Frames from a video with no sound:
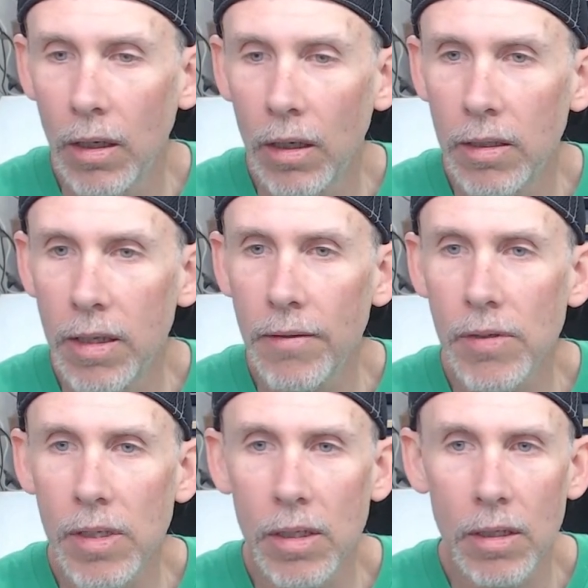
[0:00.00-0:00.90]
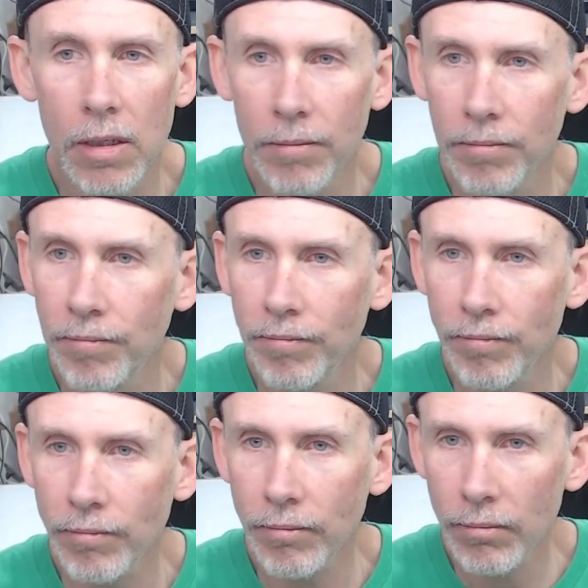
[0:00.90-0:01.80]
Uh, Dave's in.
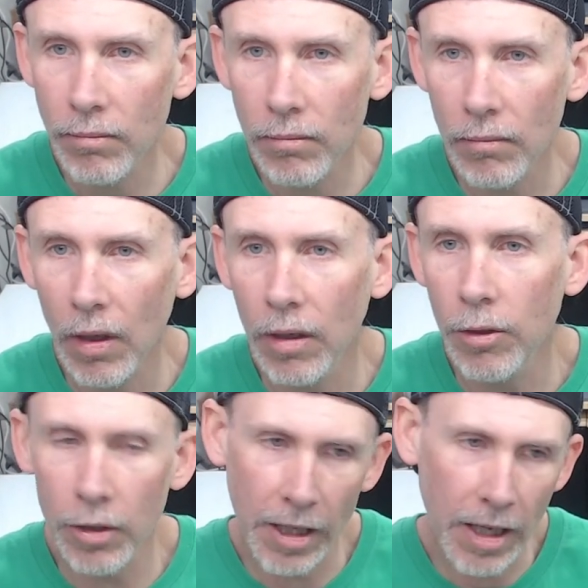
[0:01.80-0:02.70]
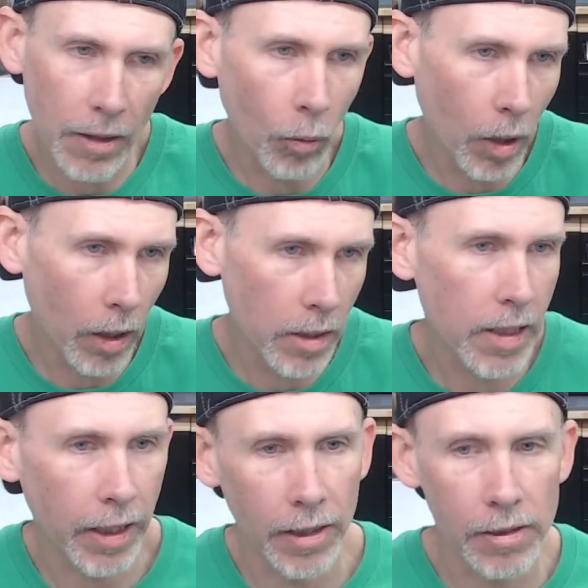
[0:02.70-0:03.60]
You only get one
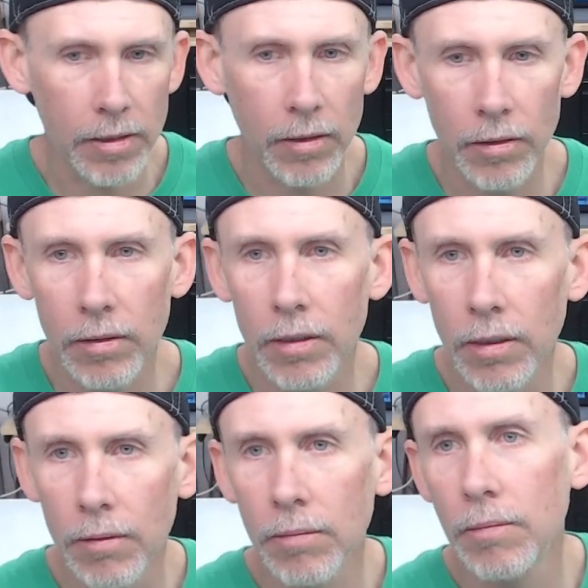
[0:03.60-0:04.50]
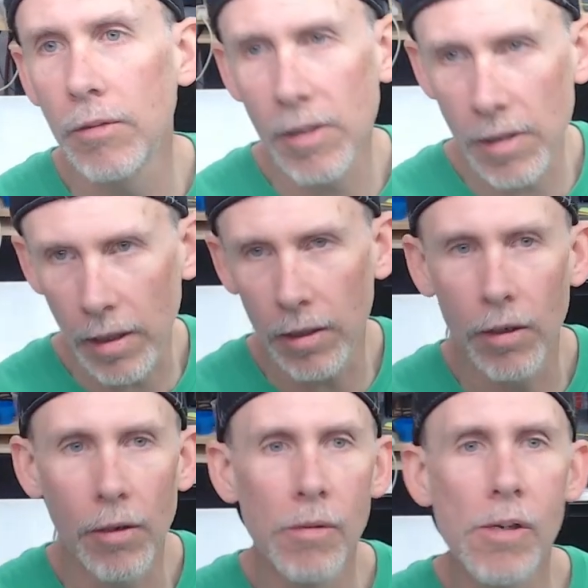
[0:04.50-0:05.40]
ticket, so, you know, I'll let you
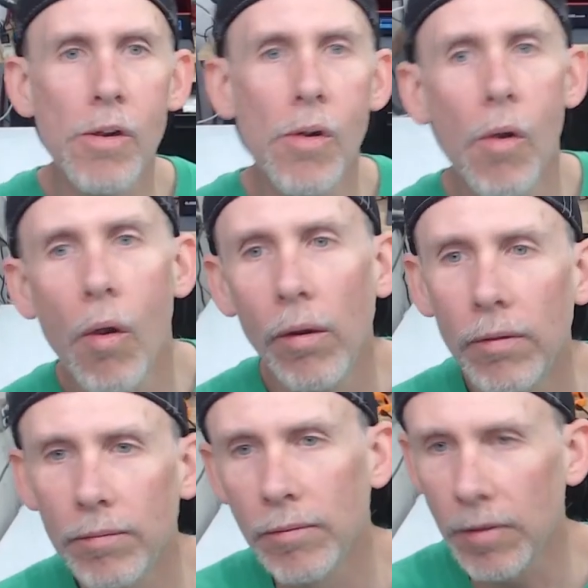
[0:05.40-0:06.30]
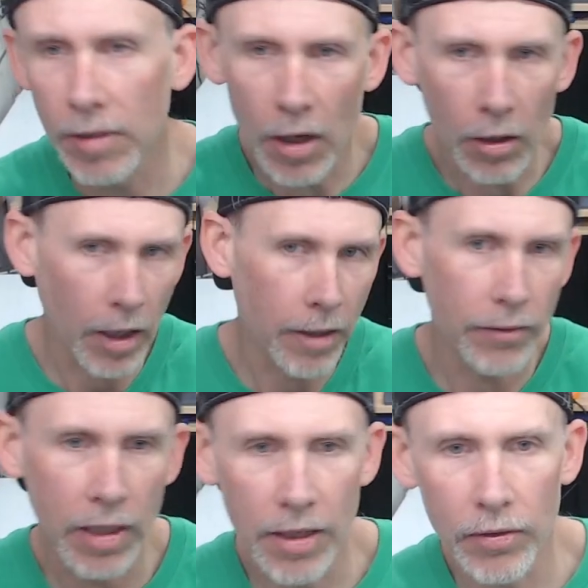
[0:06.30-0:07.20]
know. It's all kind
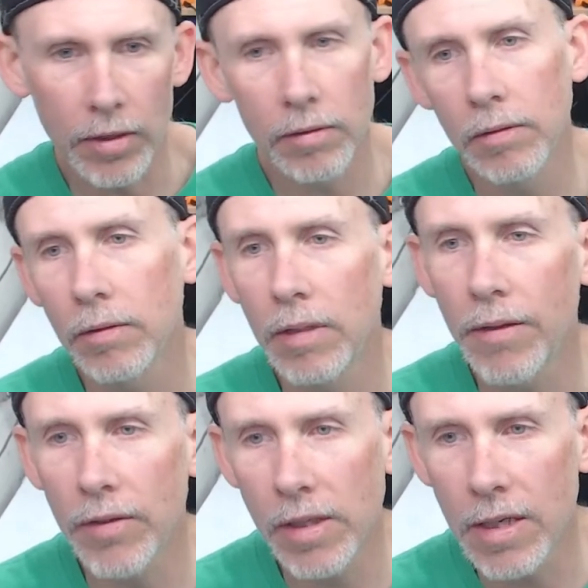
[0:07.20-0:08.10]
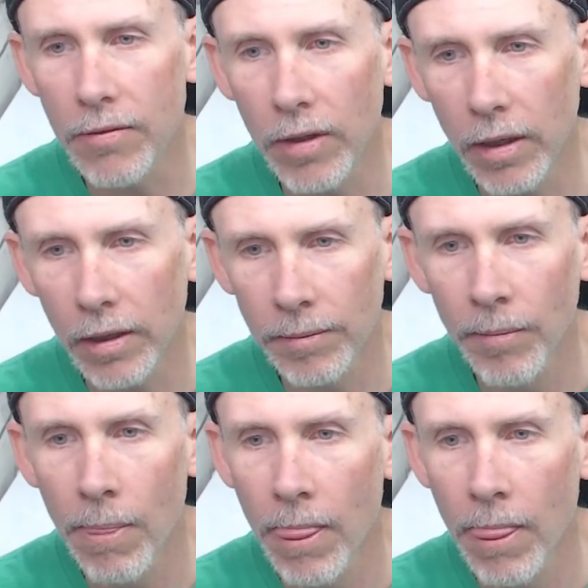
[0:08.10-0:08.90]
of an even, even Steven thing.